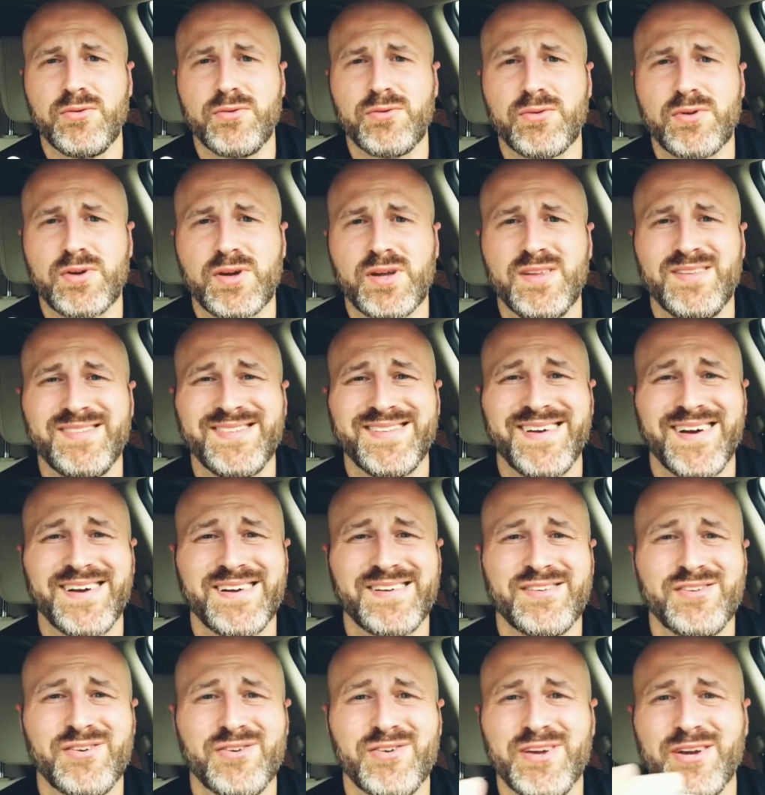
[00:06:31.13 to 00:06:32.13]

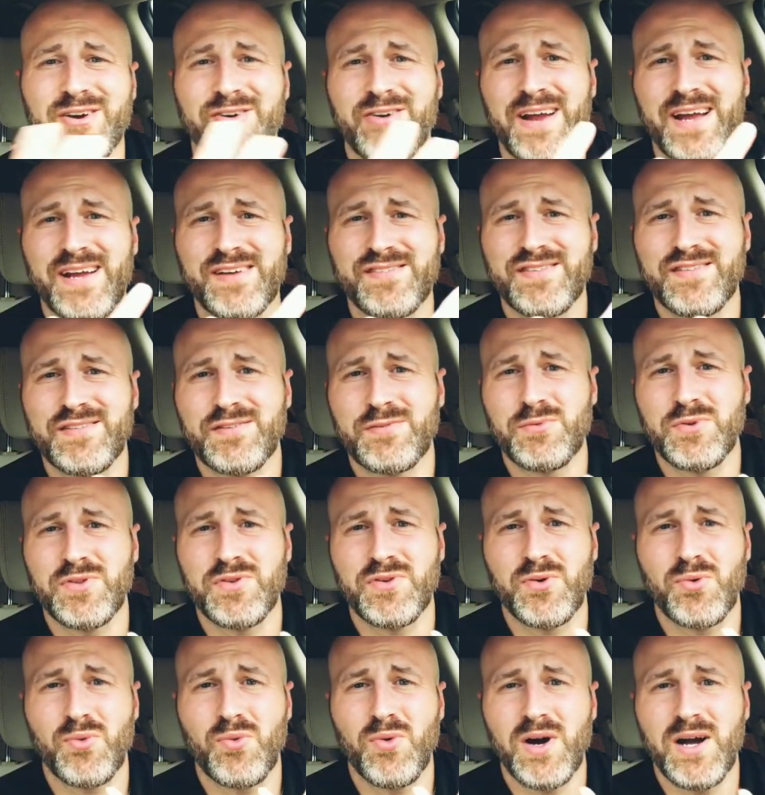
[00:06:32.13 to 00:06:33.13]
conduct your interactions with
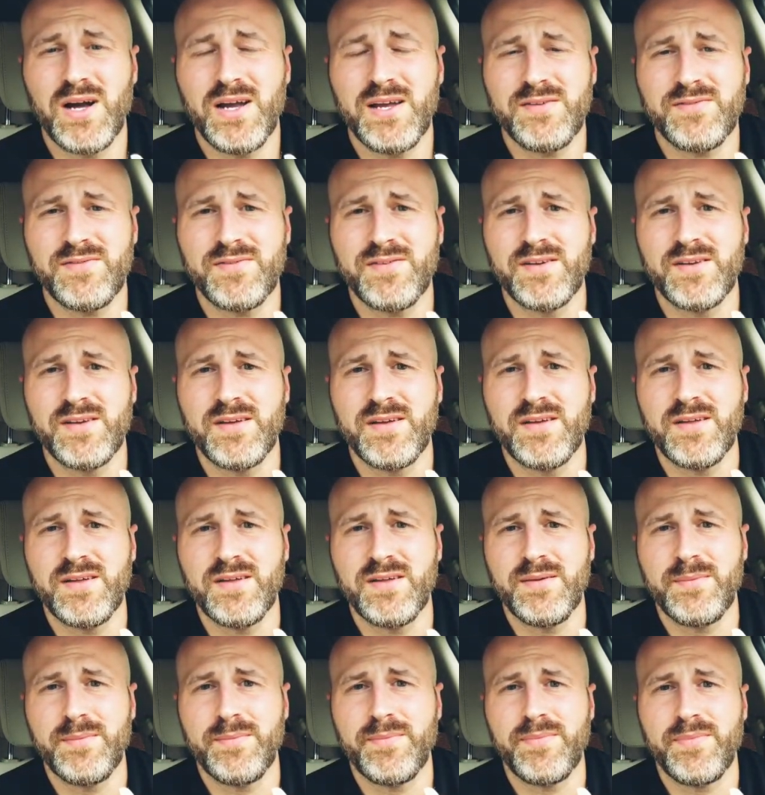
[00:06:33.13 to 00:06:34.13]
your wife,
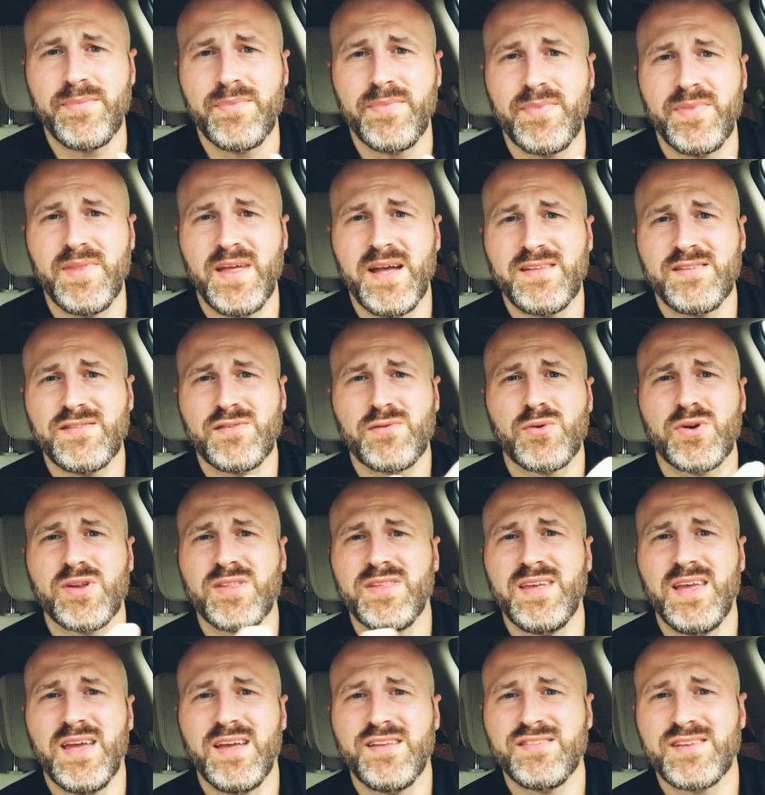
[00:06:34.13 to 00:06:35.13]
that's sort of
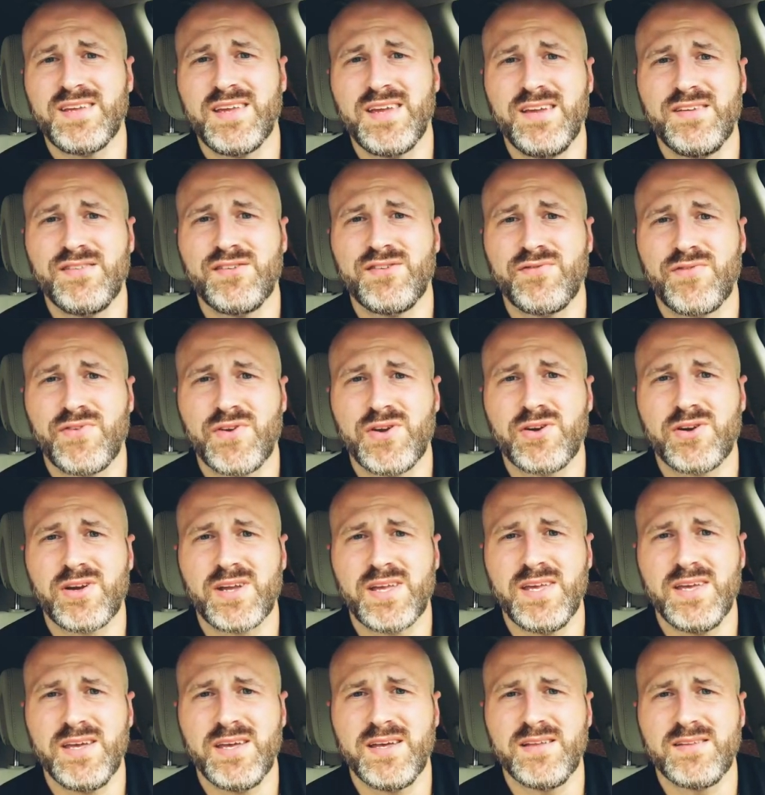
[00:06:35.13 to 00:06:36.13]
the education for your
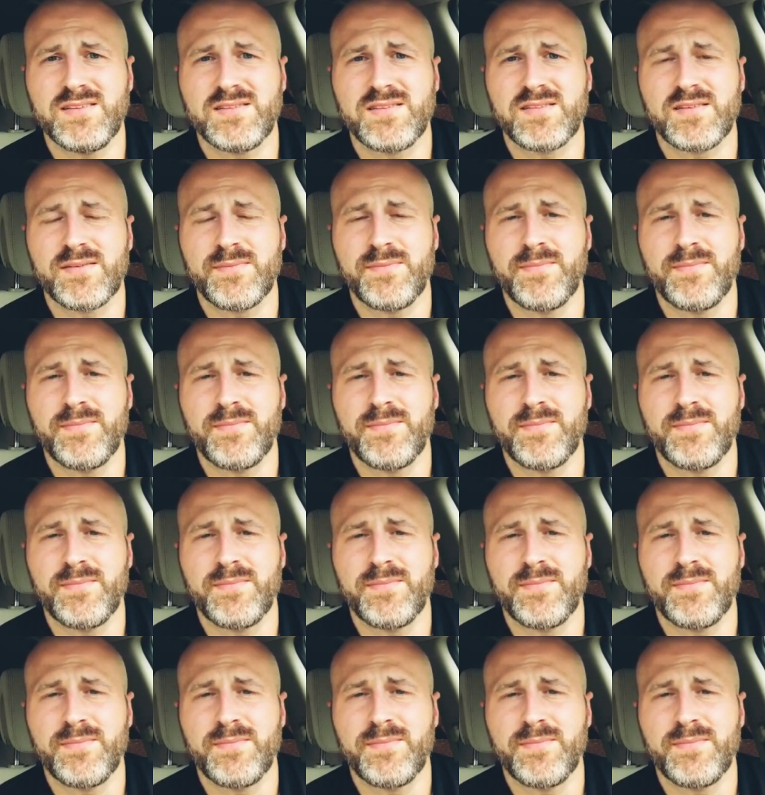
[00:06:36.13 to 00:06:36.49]
kids.